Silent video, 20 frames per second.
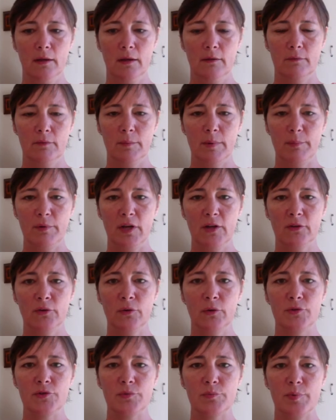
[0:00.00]
Remember not to
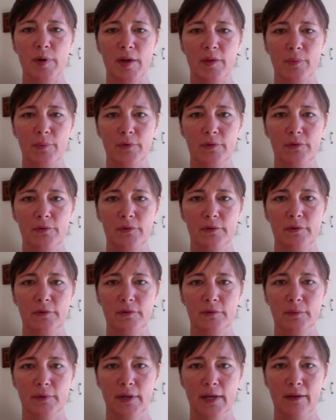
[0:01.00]
hold your breath when you're doing
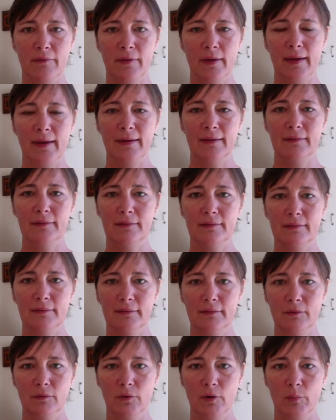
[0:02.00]
this. You want to have a nice,
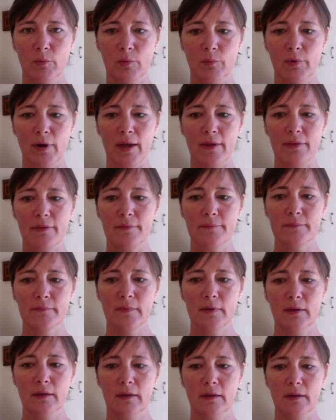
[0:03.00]
normal breath.
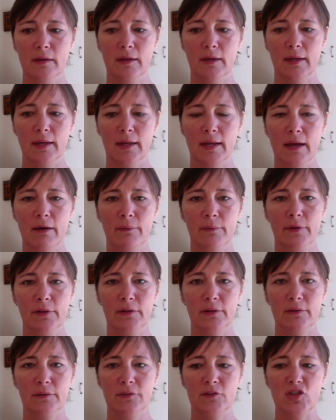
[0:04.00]
And now what
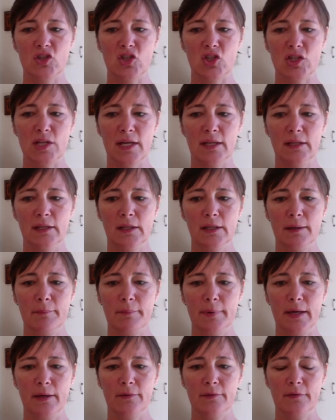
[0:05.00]
you do is gently
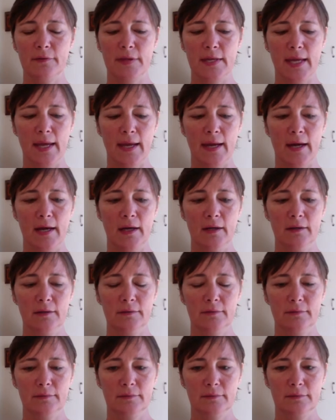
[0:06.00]
bounce the
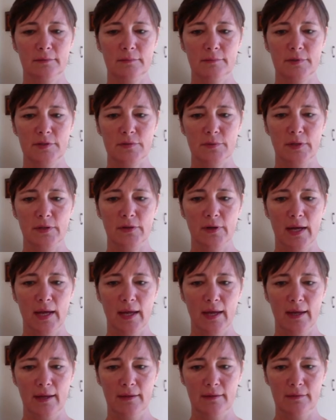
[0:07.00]
air between your
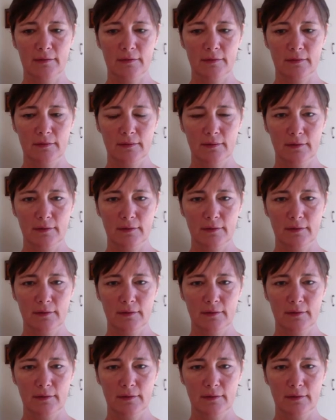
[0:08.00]
hands,